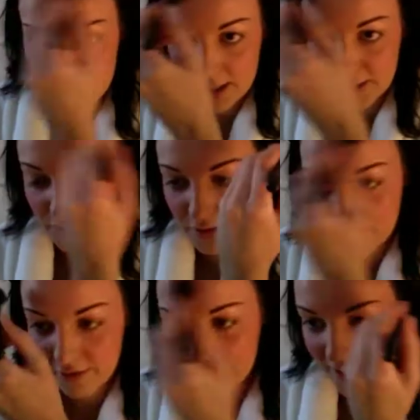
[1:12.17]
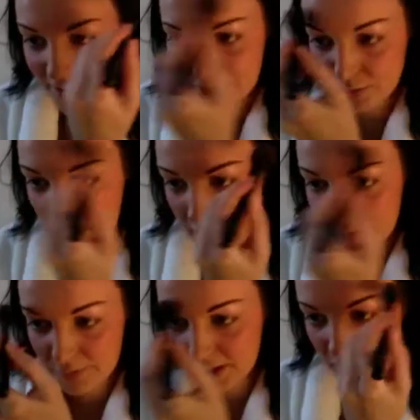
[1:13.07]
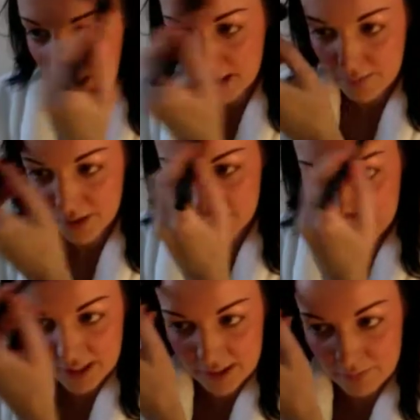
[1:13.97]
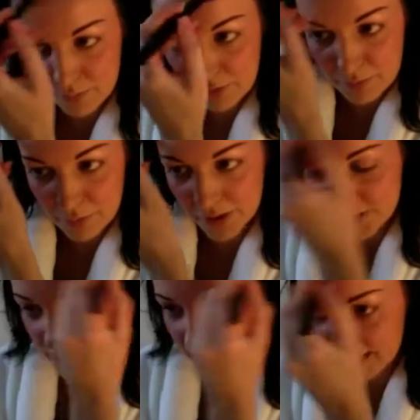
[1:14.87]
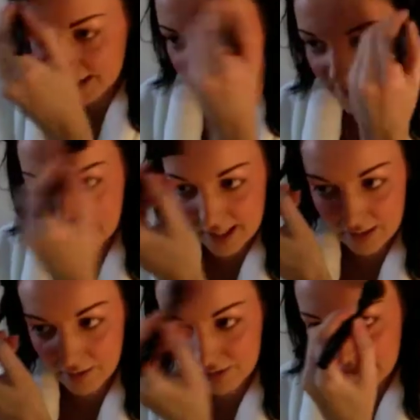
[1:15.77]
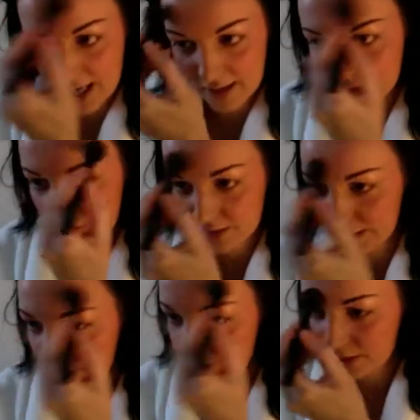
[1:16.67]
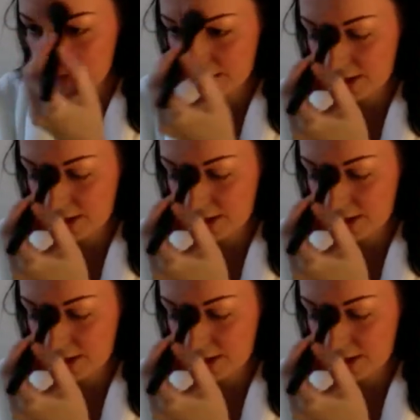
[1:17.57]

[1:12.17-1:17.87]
I do sort of fast sweeps, because this, with bronzer, it can stick and look dark and unnatural.